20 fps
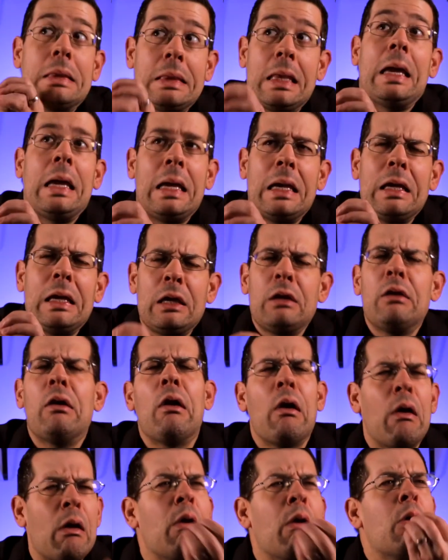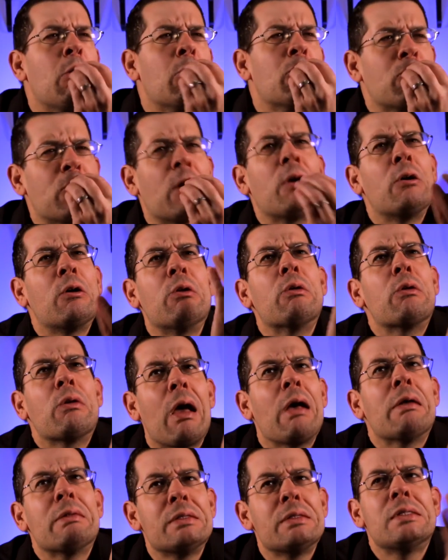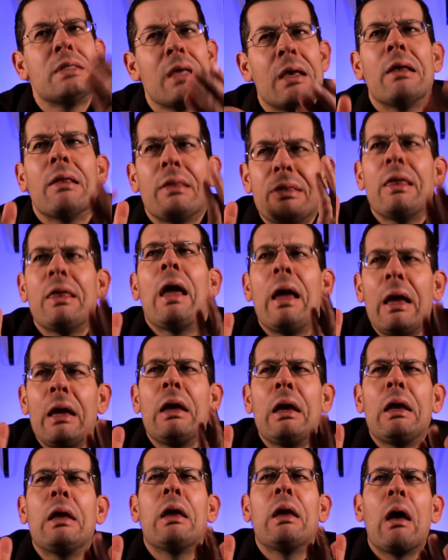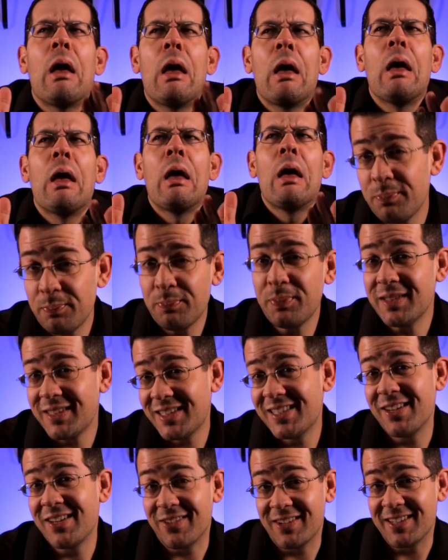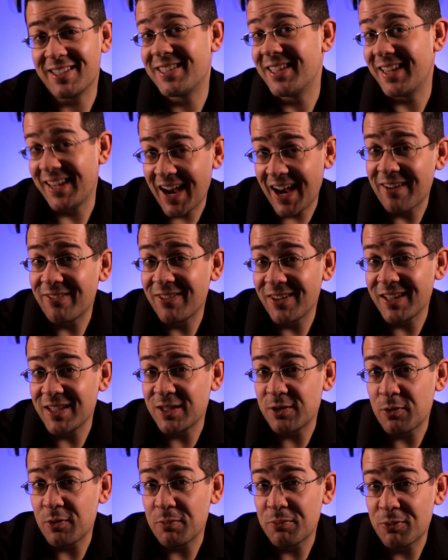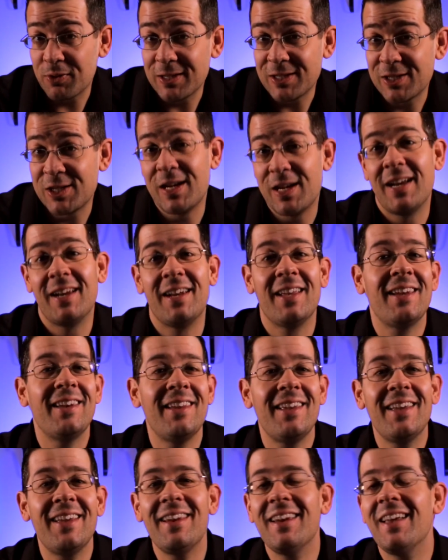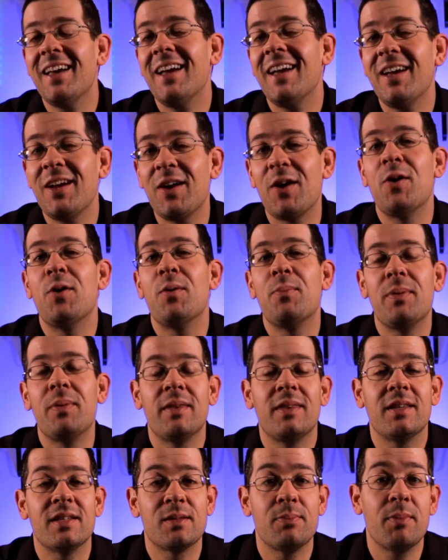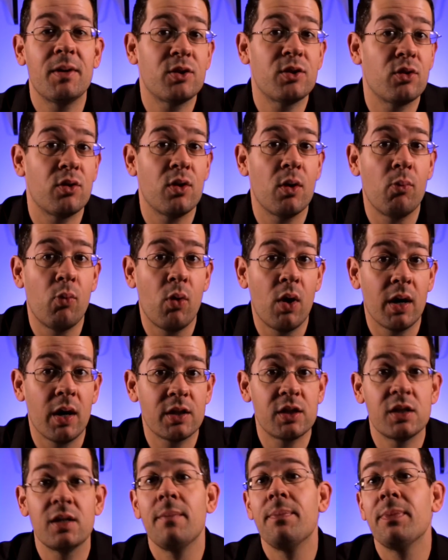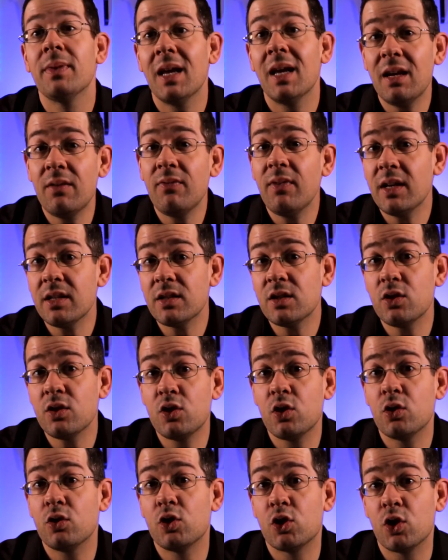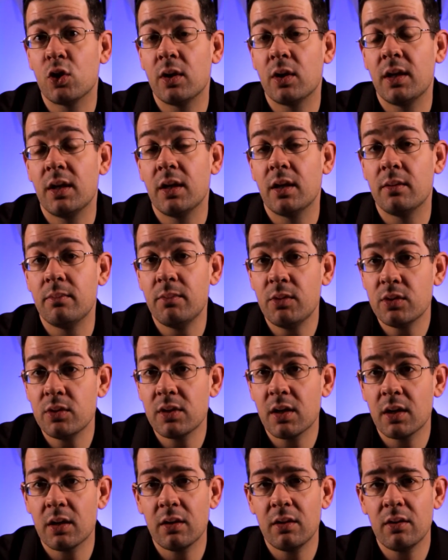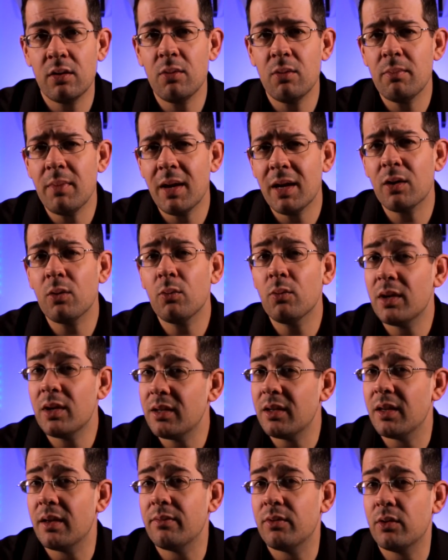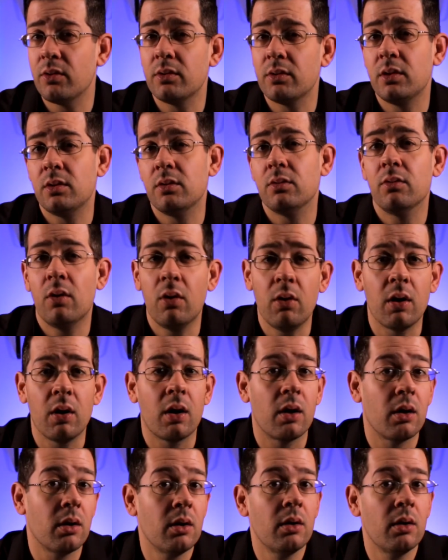thank you, grazie, thank you. But seriously, I really do appreciate it, and I hope this metronome watch advances your journey in music no matter what level you are.